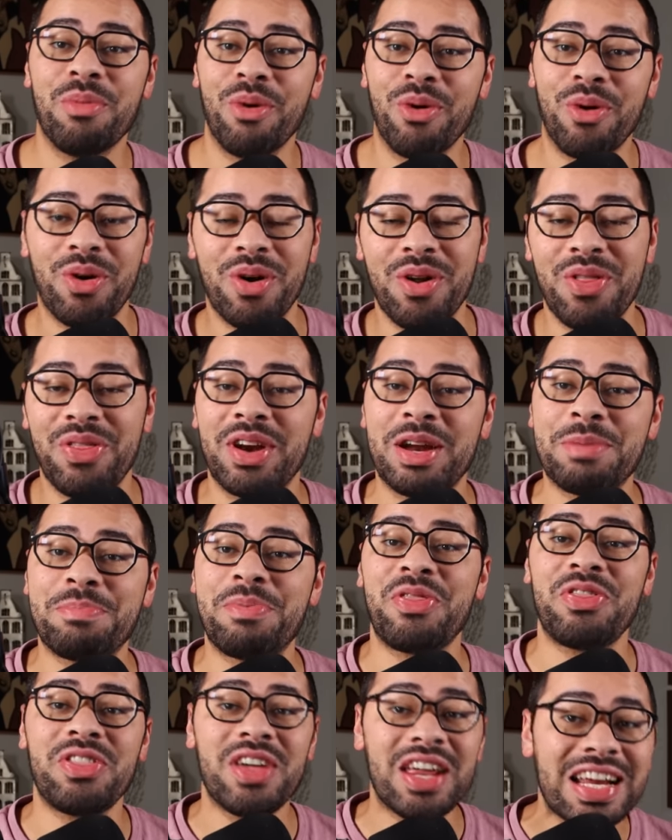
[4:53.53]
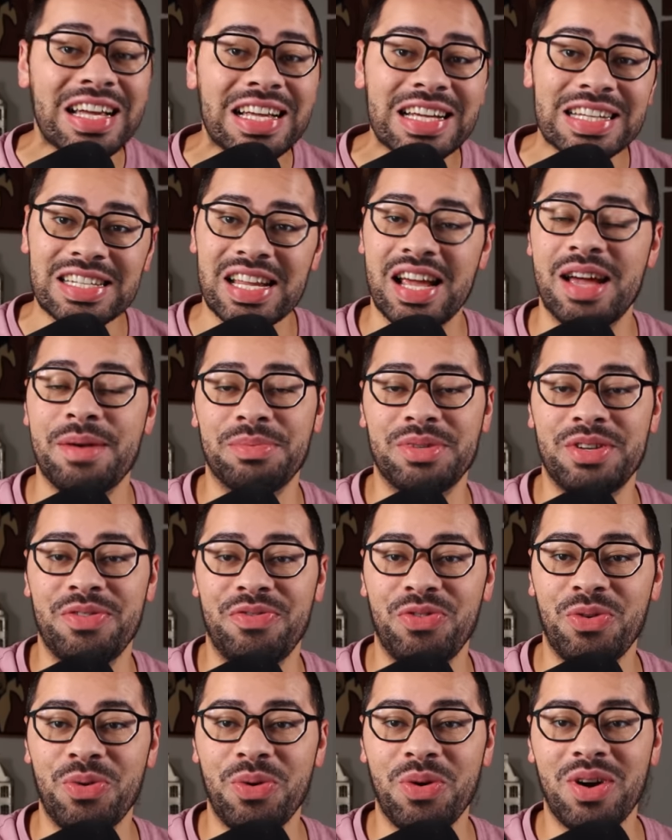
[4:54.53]
more than a pathetic attempt
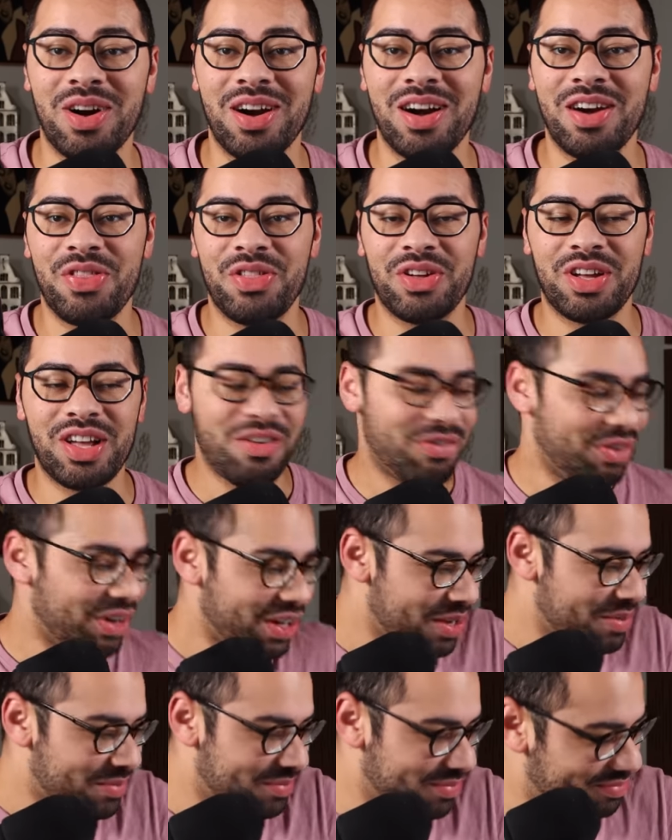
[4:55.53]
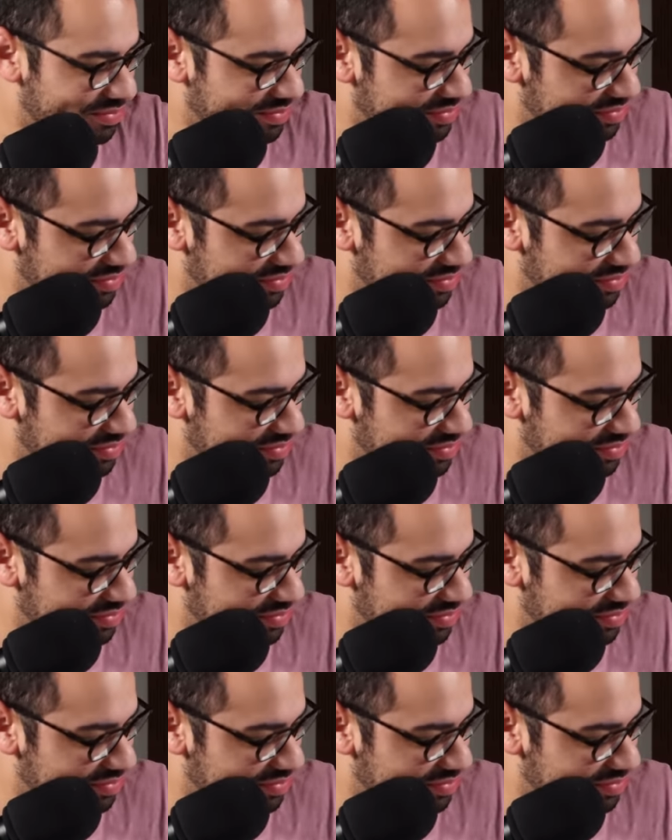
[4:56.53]
for the governing...